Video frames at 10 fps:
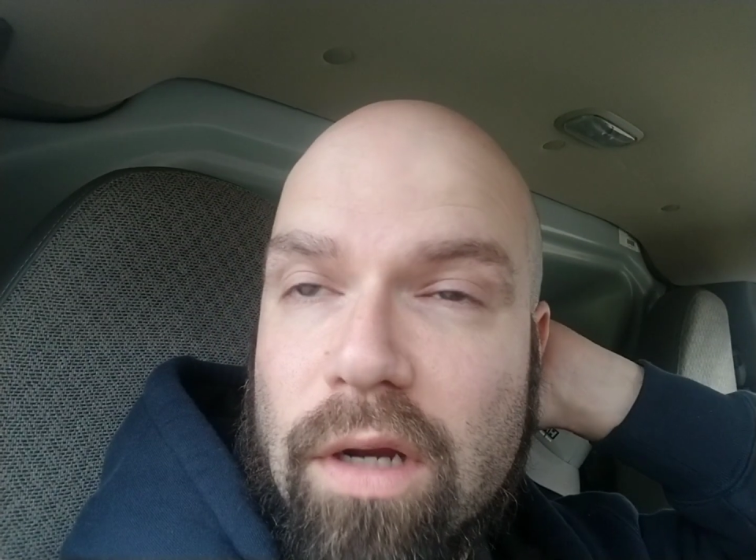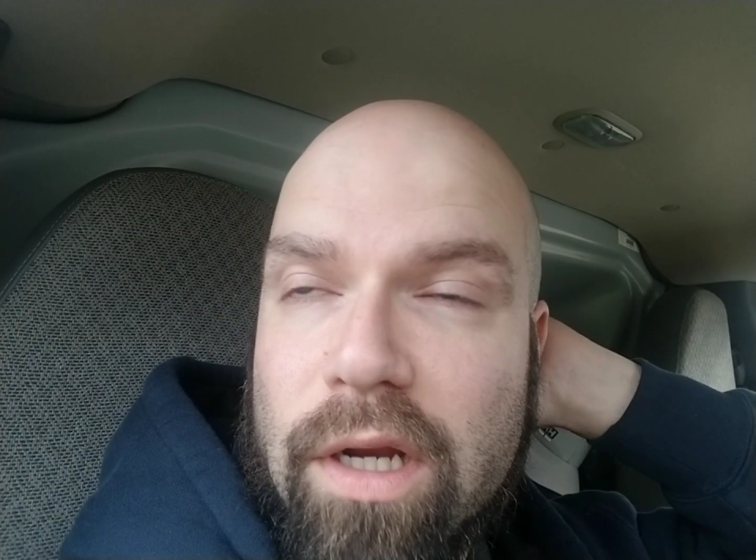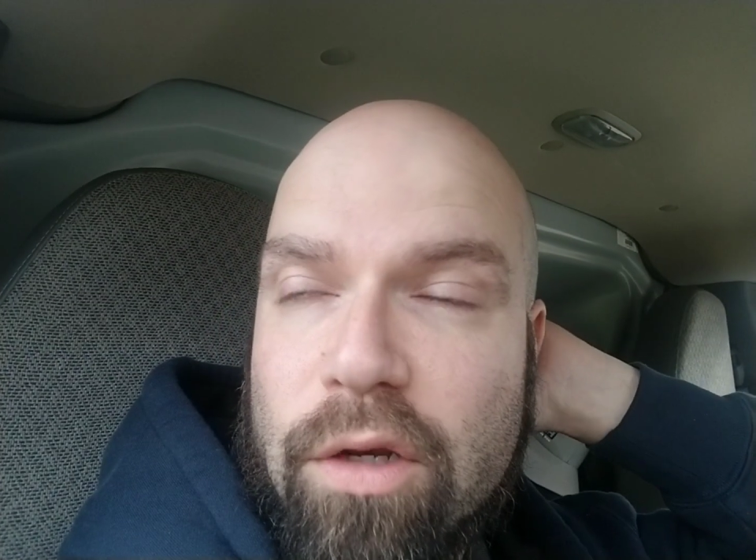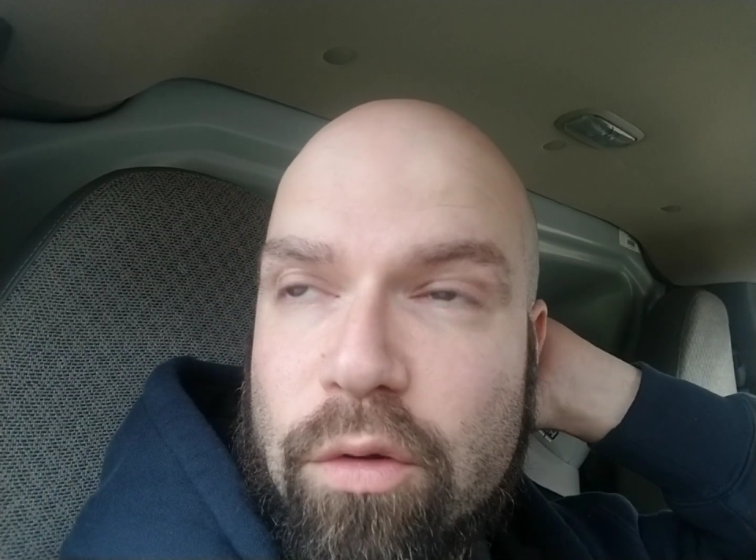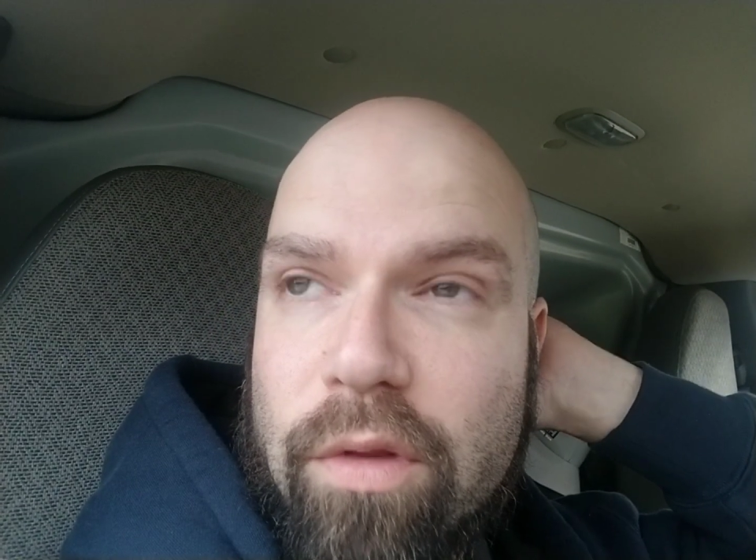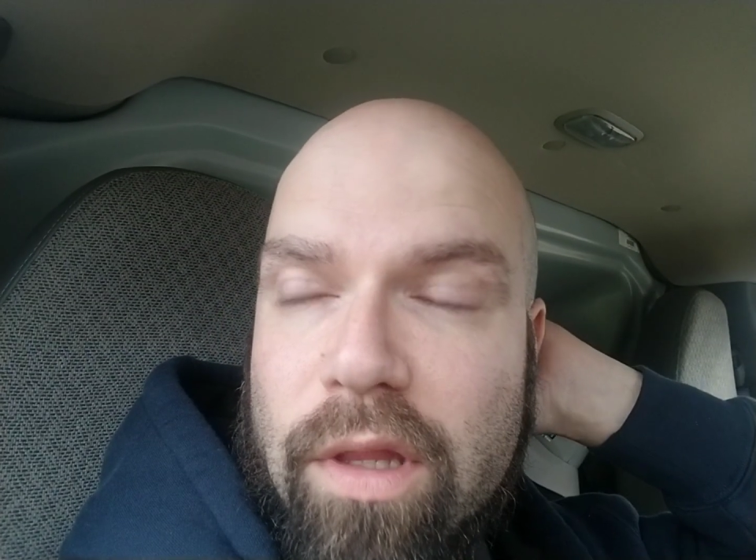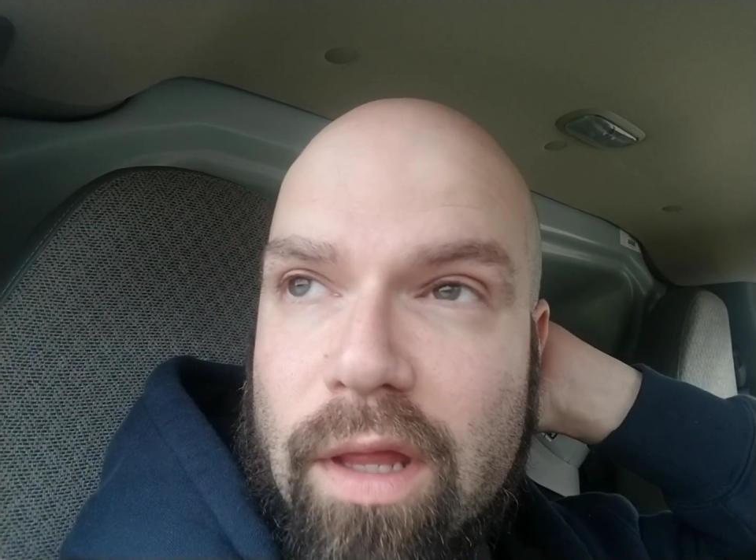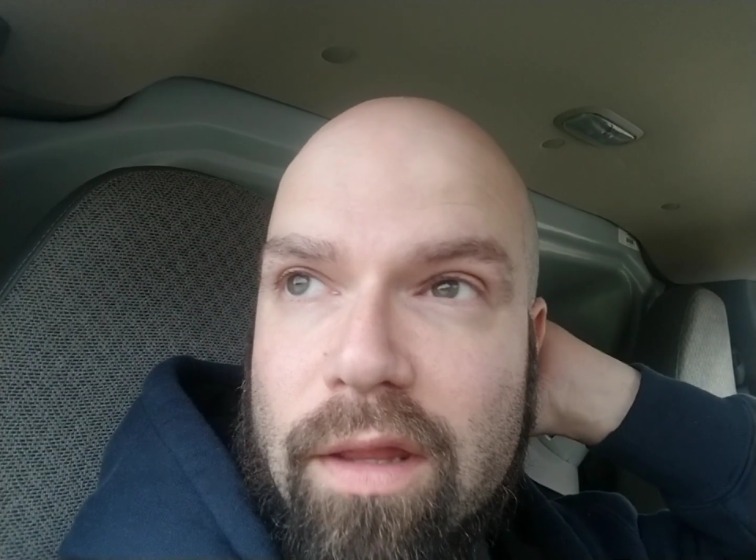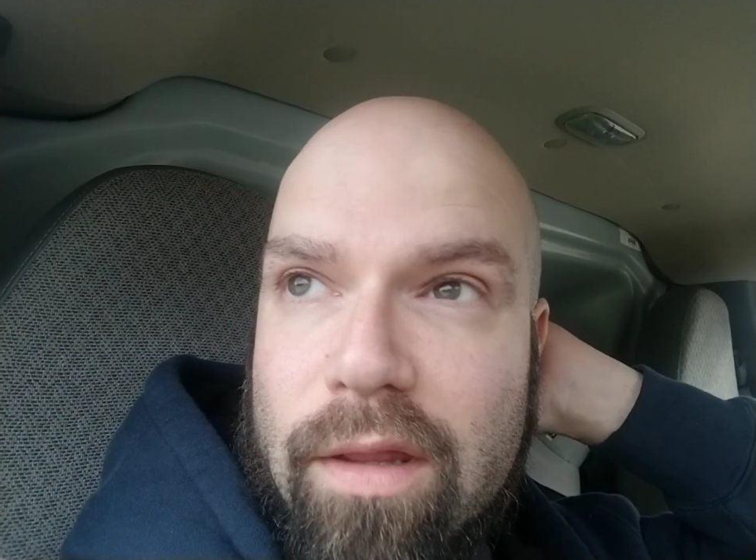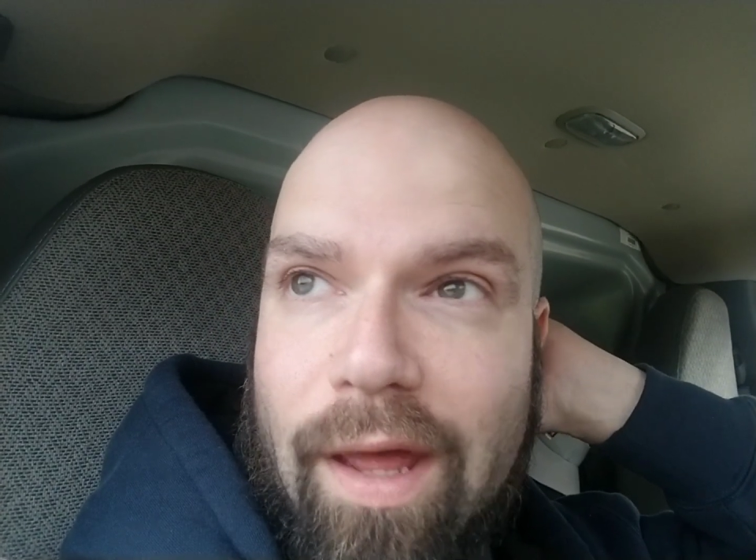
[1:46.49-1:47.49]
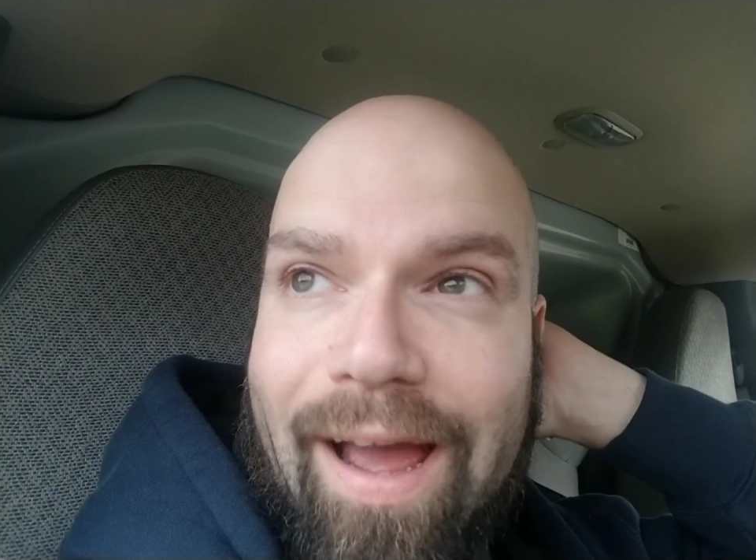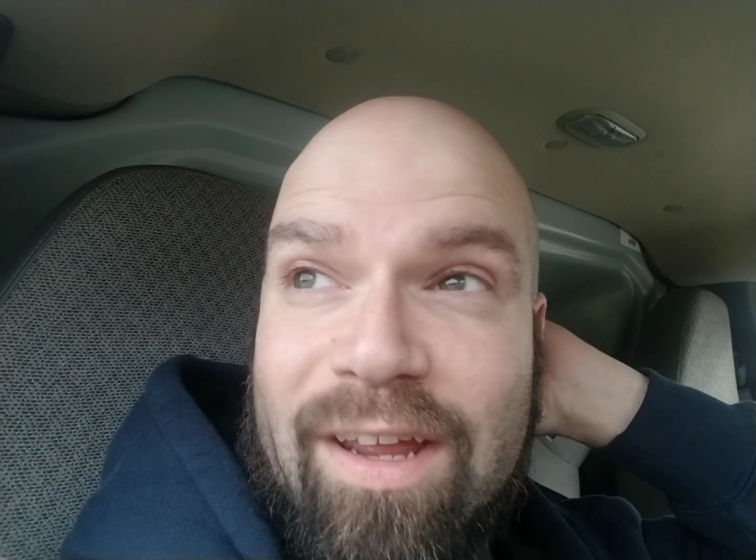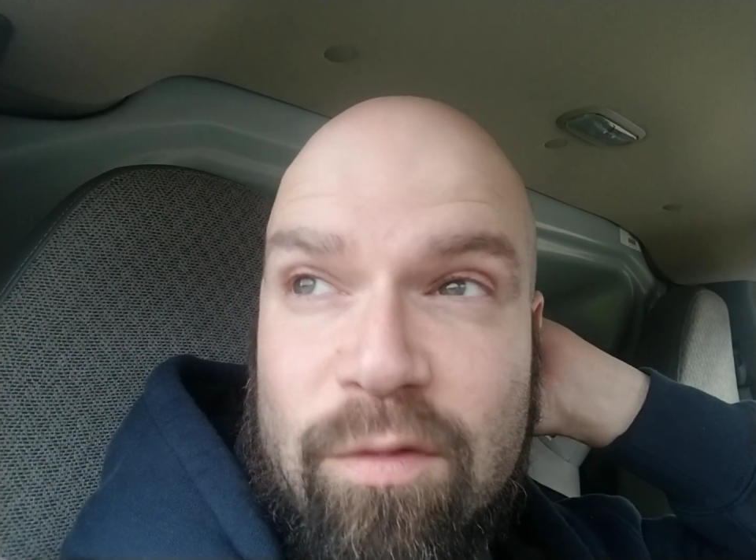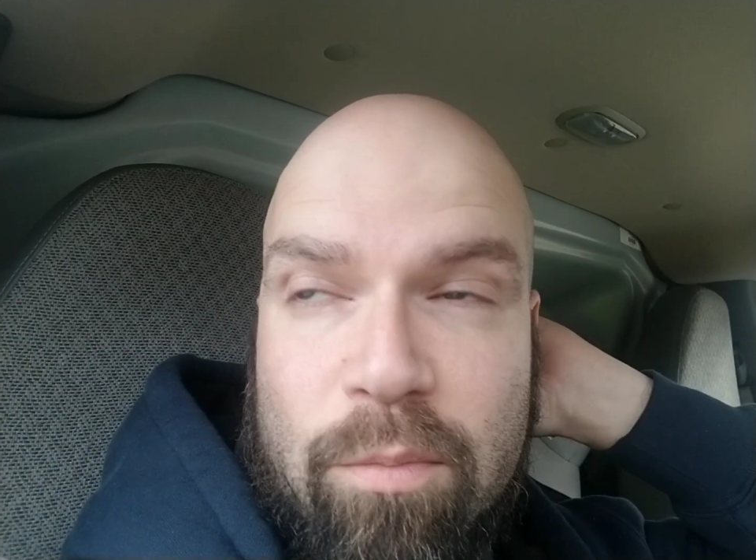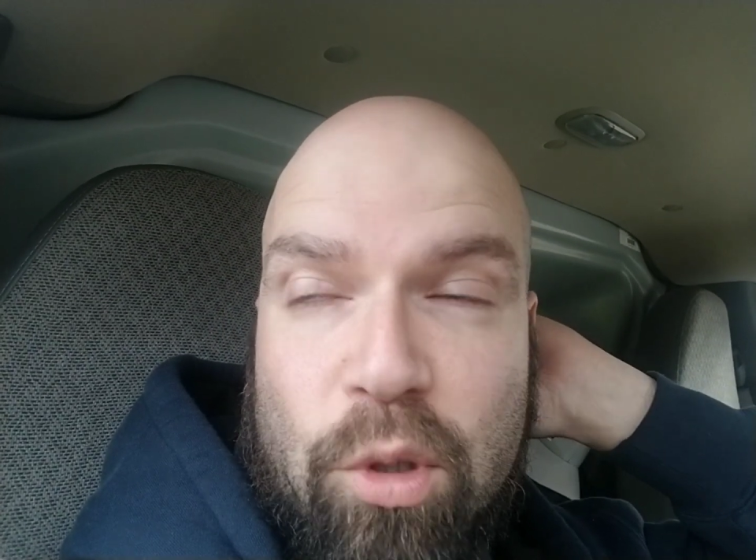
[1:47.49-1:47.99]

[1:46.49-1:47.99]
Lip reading: I know I